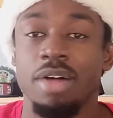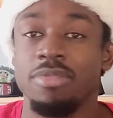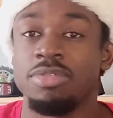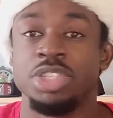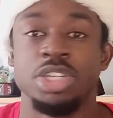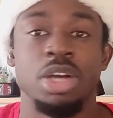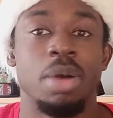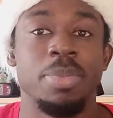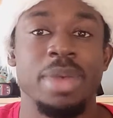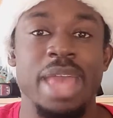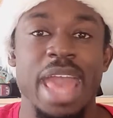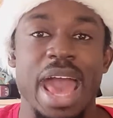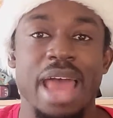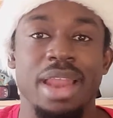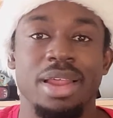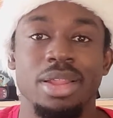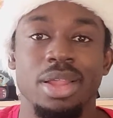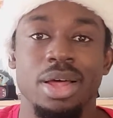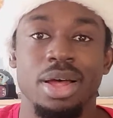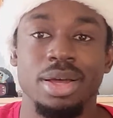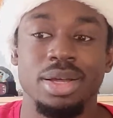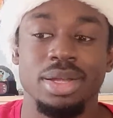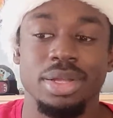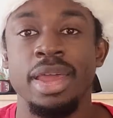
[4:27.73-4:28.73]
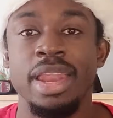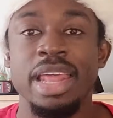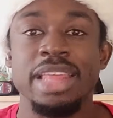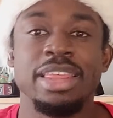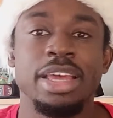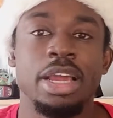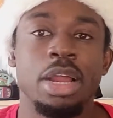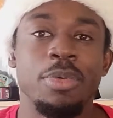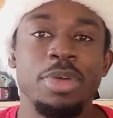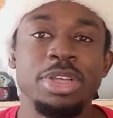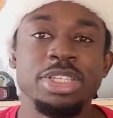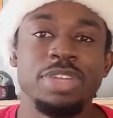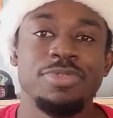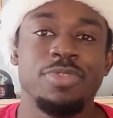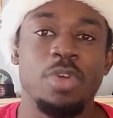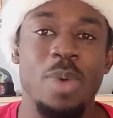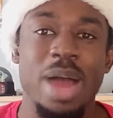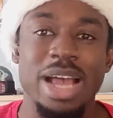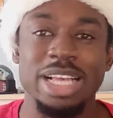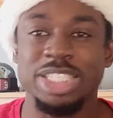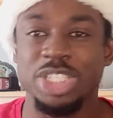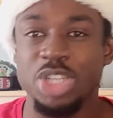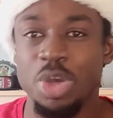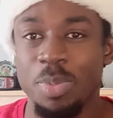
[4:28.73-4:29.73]
of Jump catalog. And I think a reason for
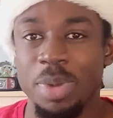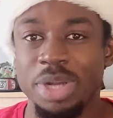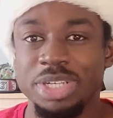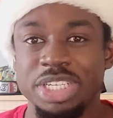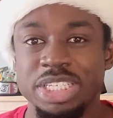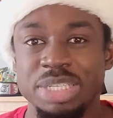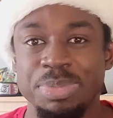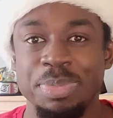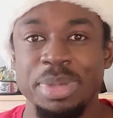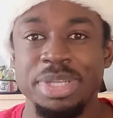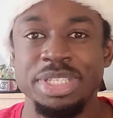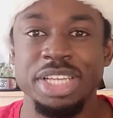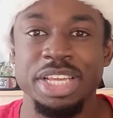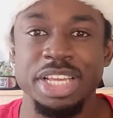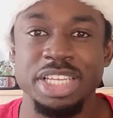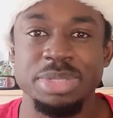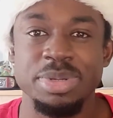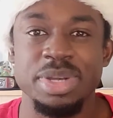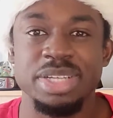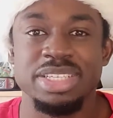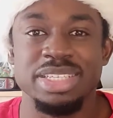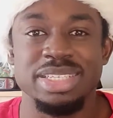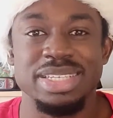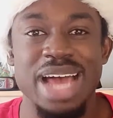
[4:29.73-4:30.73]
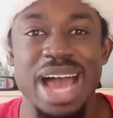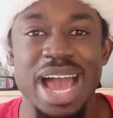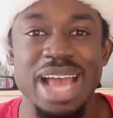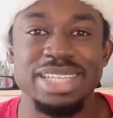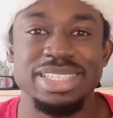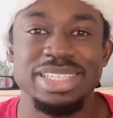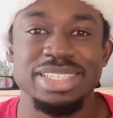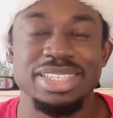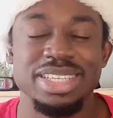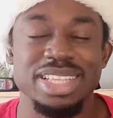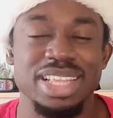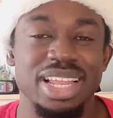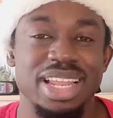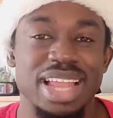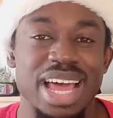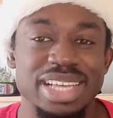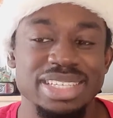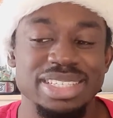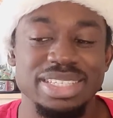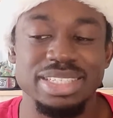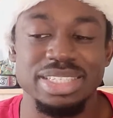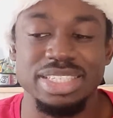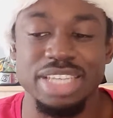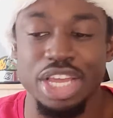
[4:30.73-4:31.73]
why so much is missing is because it ties into the
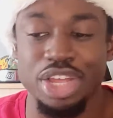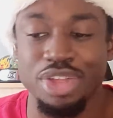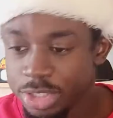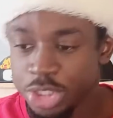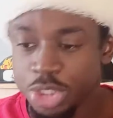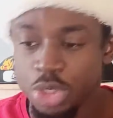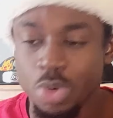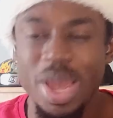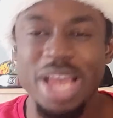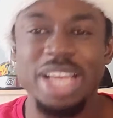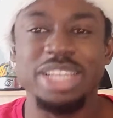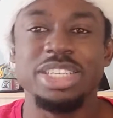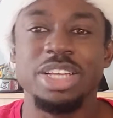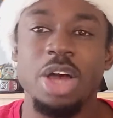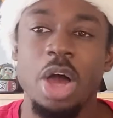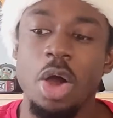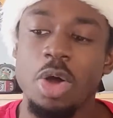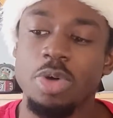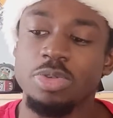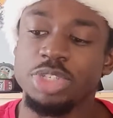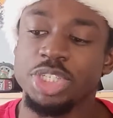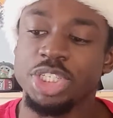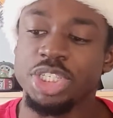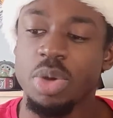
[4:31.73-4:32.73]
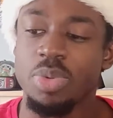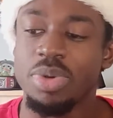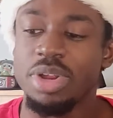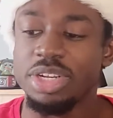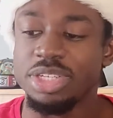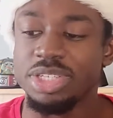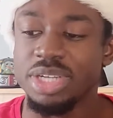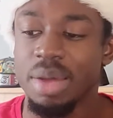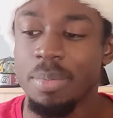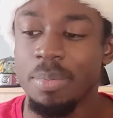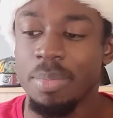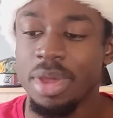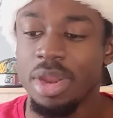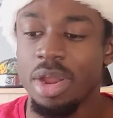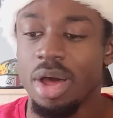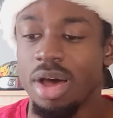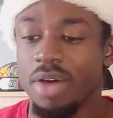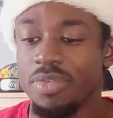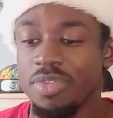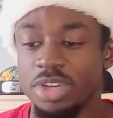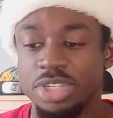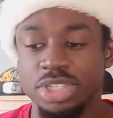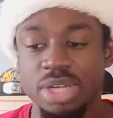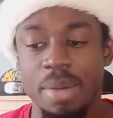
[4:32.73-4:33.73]
licensing. Shueisha owns Shonen Jump and
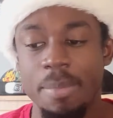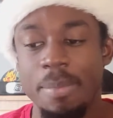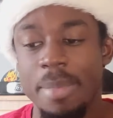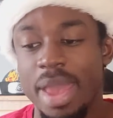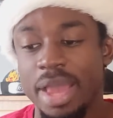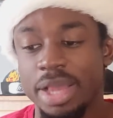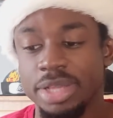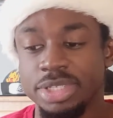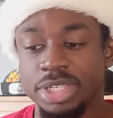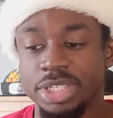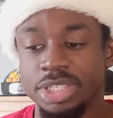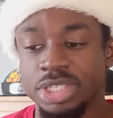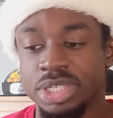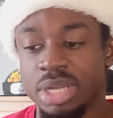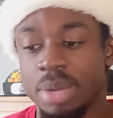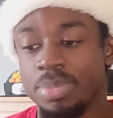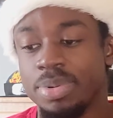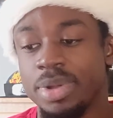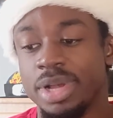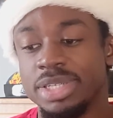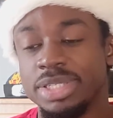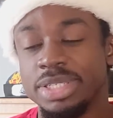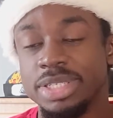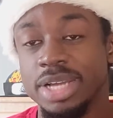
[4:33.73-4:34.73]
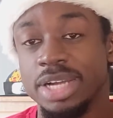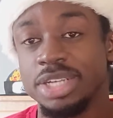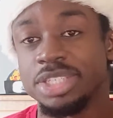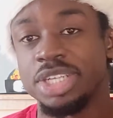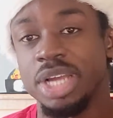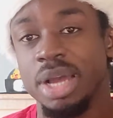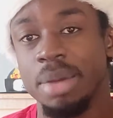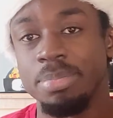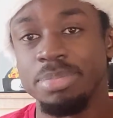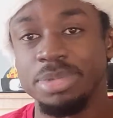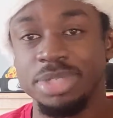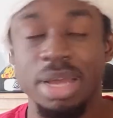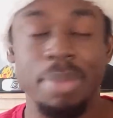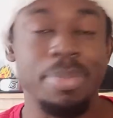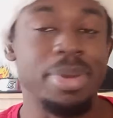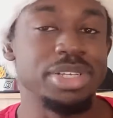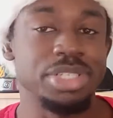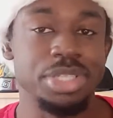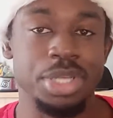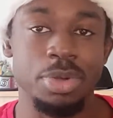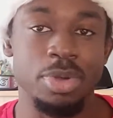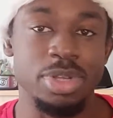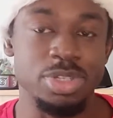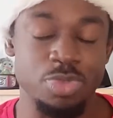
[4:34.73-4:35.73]
all of the Jump magazines, Jump Plus, Young Jump, Jump
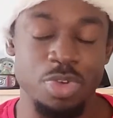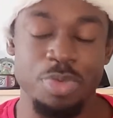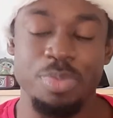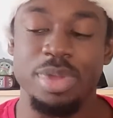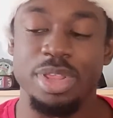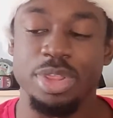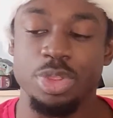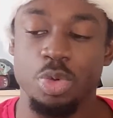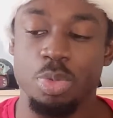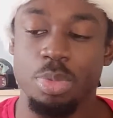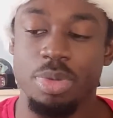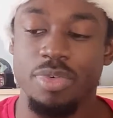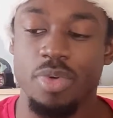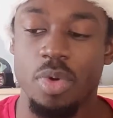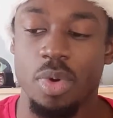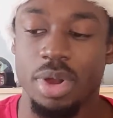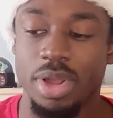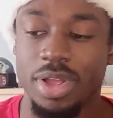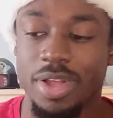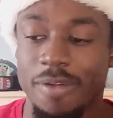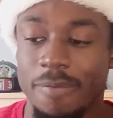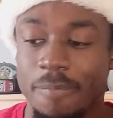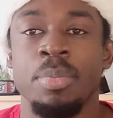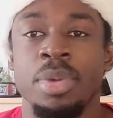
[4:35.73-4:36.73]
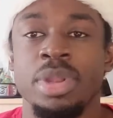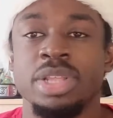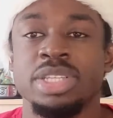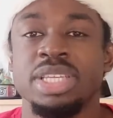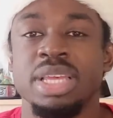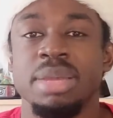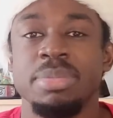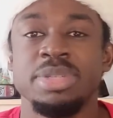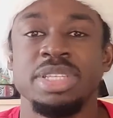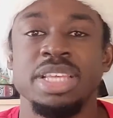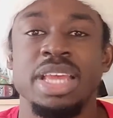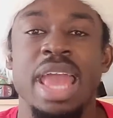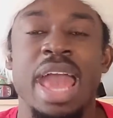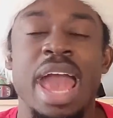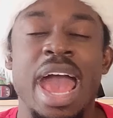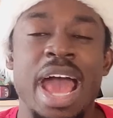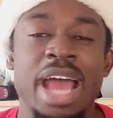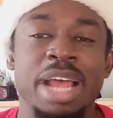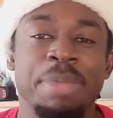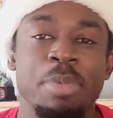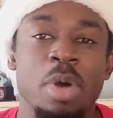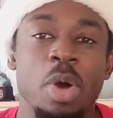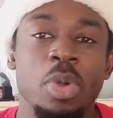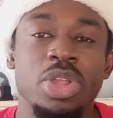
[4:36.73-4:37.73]
SQ, as we've been through before. But it seems the
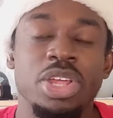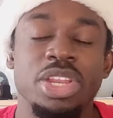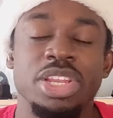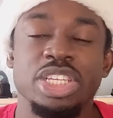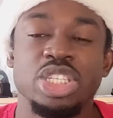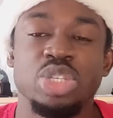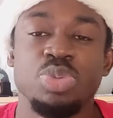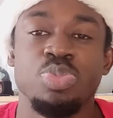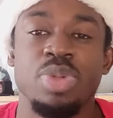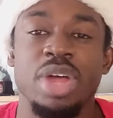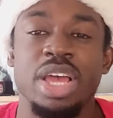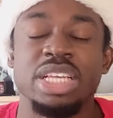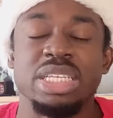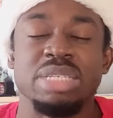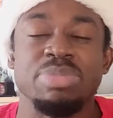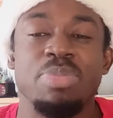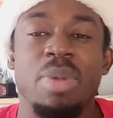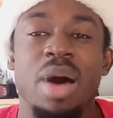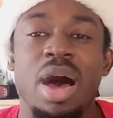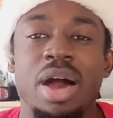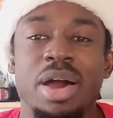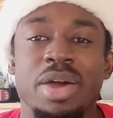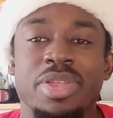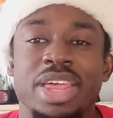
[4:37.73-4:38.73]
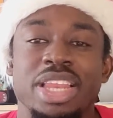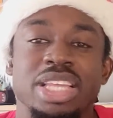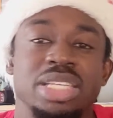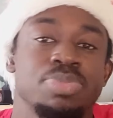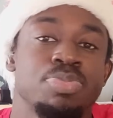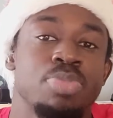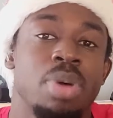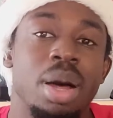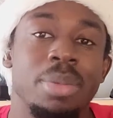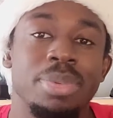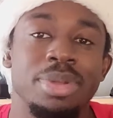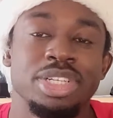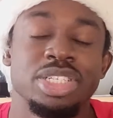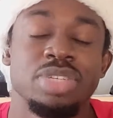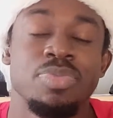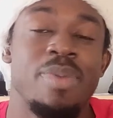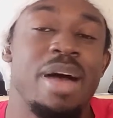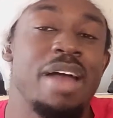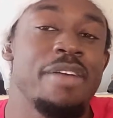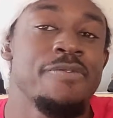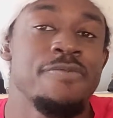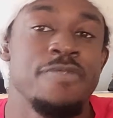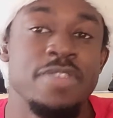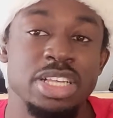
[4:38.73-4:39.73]
app only displays manga that is published
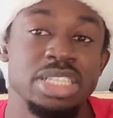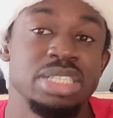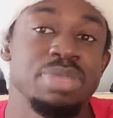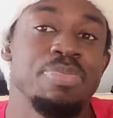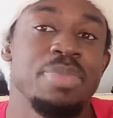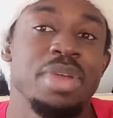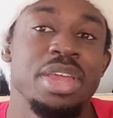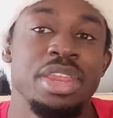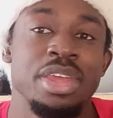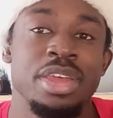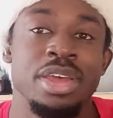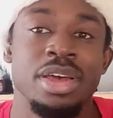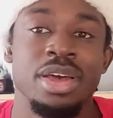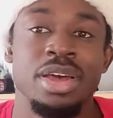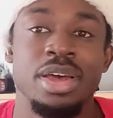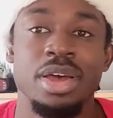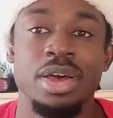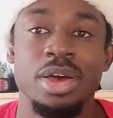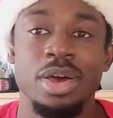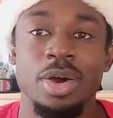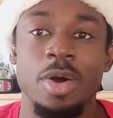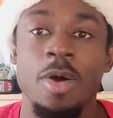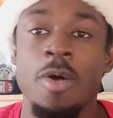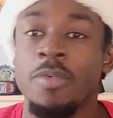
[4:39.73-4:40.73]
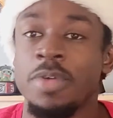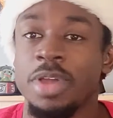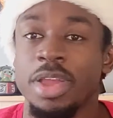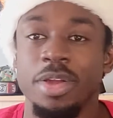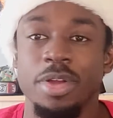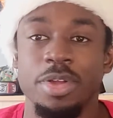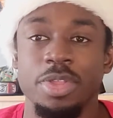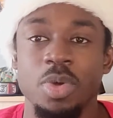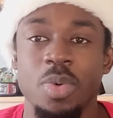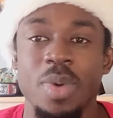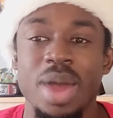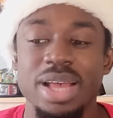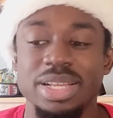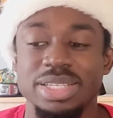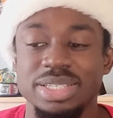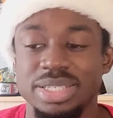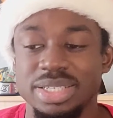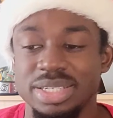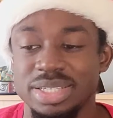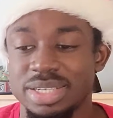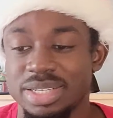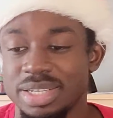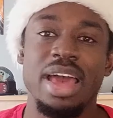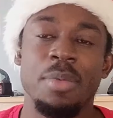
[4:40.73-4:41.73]
by Viz Media over here in the
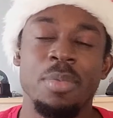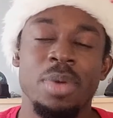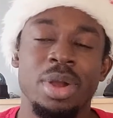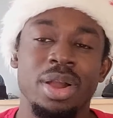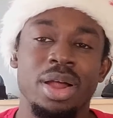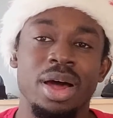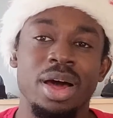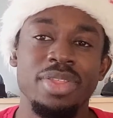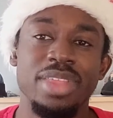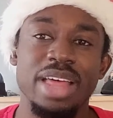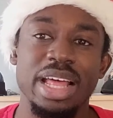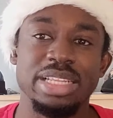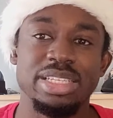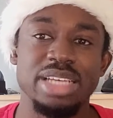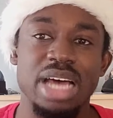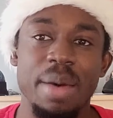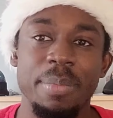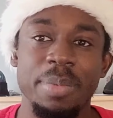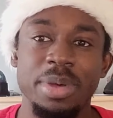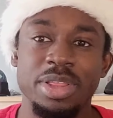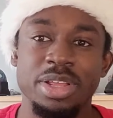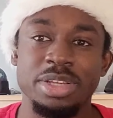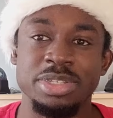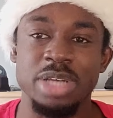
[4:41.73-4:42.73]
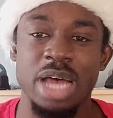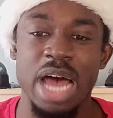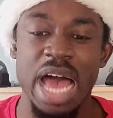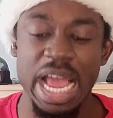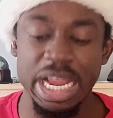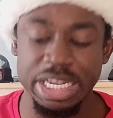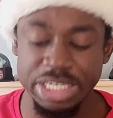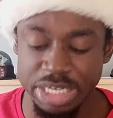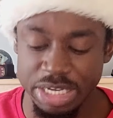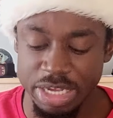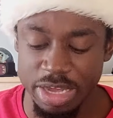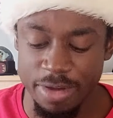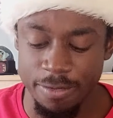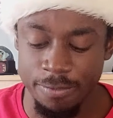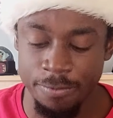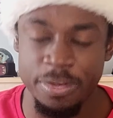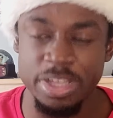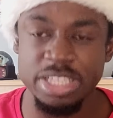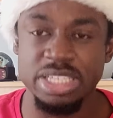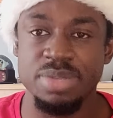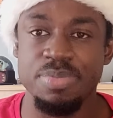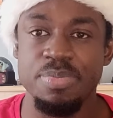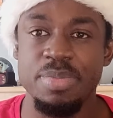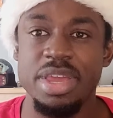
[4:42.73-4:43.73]
West. And we're on that topic, there's actually a
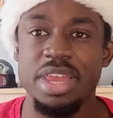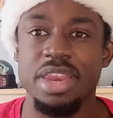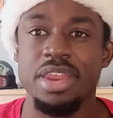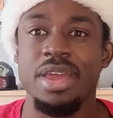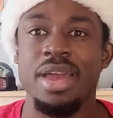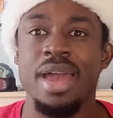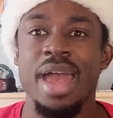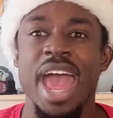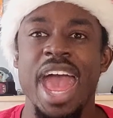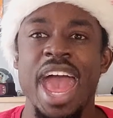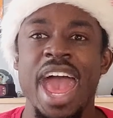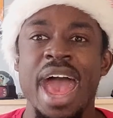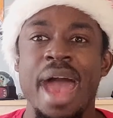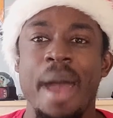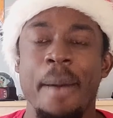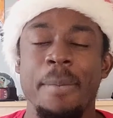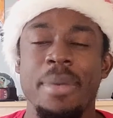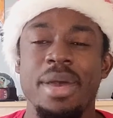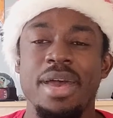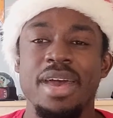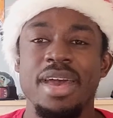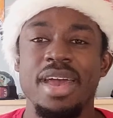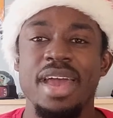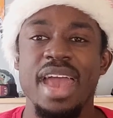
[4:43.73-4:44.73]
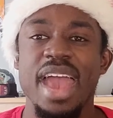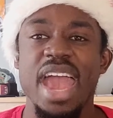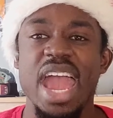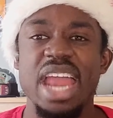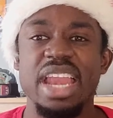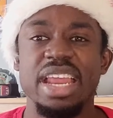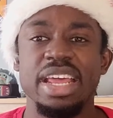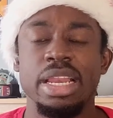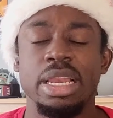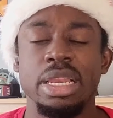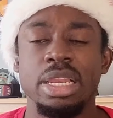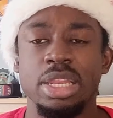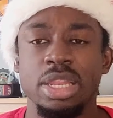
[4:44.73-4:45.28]
Viz Media app, and it